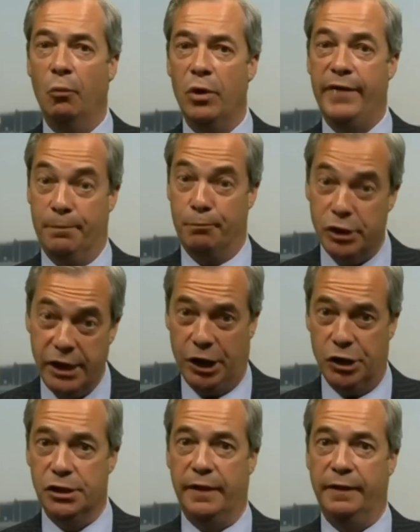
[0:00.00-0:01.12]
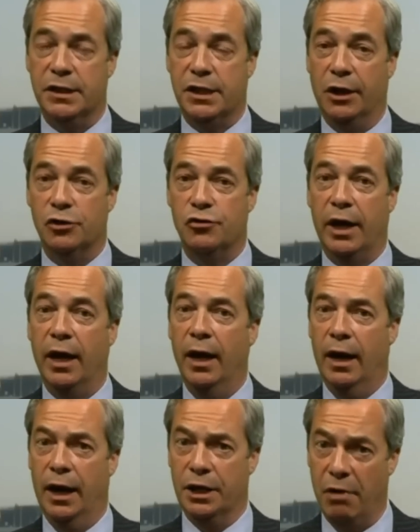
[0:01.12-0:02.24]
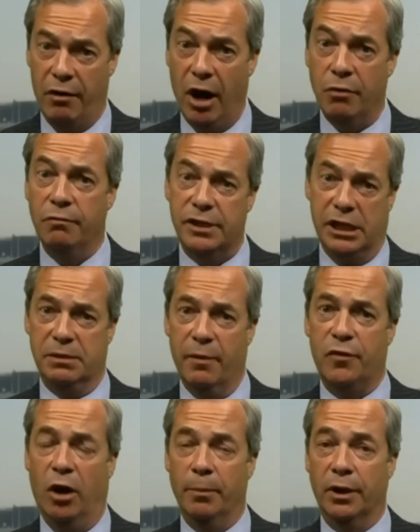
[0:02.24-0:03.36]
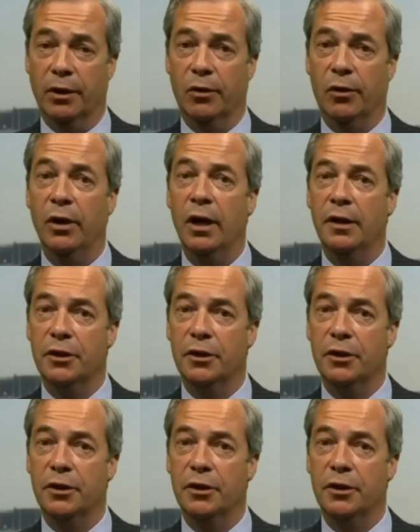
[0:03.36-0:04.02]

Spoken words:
we've had protections in this country under our own system of common law,